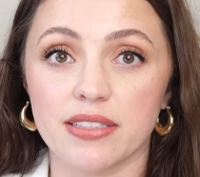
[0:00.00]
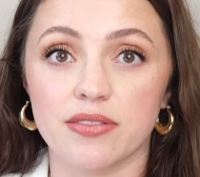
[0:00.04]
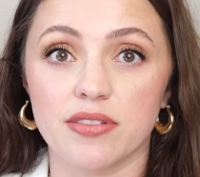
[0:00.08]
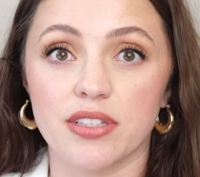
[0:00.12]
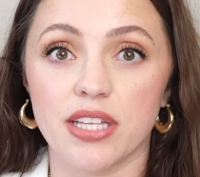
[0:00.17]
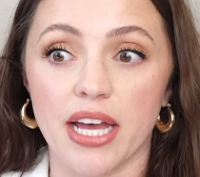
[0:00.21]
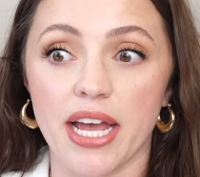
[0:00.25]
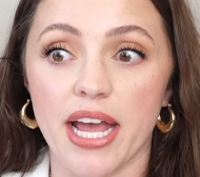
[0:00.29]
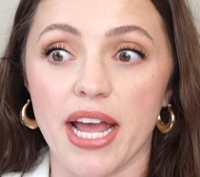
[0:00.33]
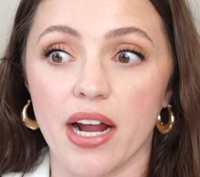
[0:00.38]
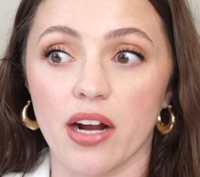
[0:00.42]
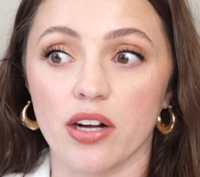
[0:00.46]

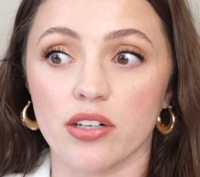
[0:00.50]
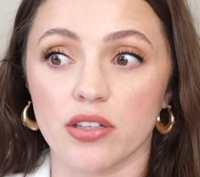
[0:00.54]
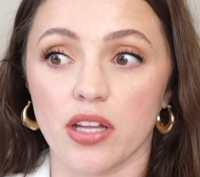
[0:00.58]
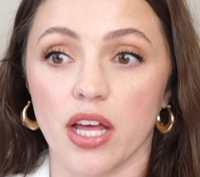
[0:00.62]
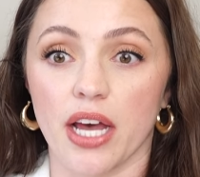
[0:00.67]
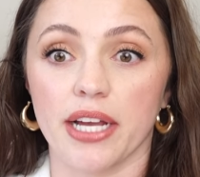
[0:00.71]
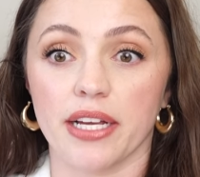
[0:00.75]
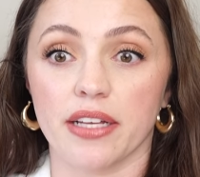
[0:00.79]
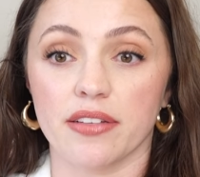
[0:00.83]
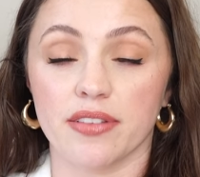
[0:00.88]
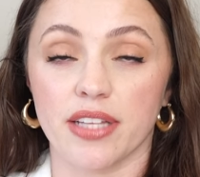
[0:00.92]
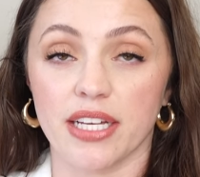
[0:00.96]
the hair
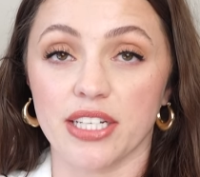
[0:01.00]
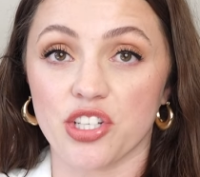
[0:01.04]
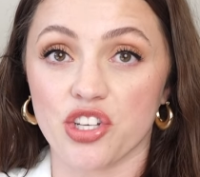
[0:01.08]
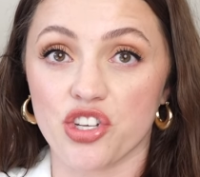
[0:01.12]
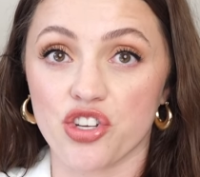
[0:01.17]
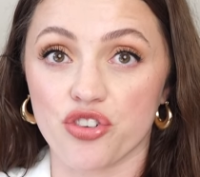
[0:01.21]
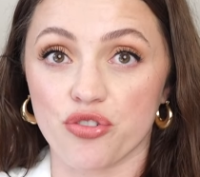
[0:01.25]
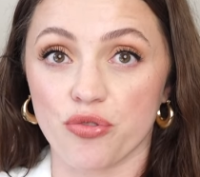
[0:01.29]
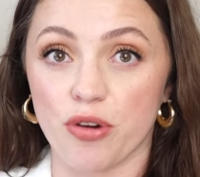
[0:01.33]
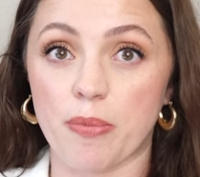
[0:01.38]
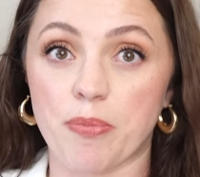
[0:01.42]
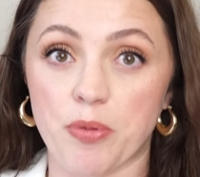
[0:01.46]
like, they
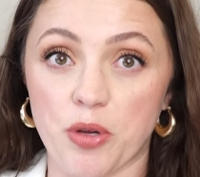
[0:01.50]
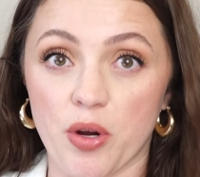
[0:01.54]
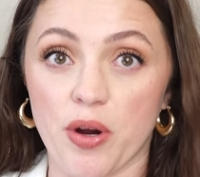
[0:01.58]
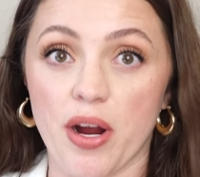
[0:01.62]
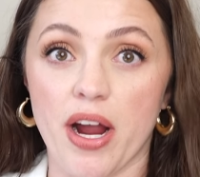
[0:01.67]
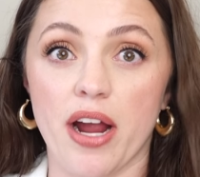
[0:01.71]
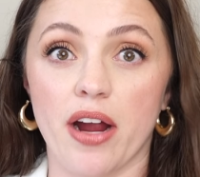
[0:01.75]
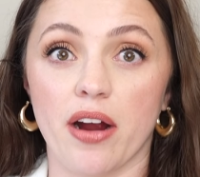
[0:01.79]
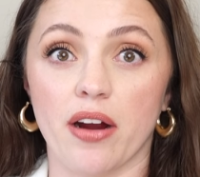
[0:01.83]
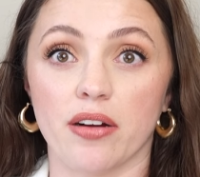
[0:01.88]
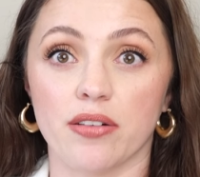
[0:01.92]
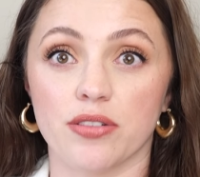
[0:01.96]
strip your hair.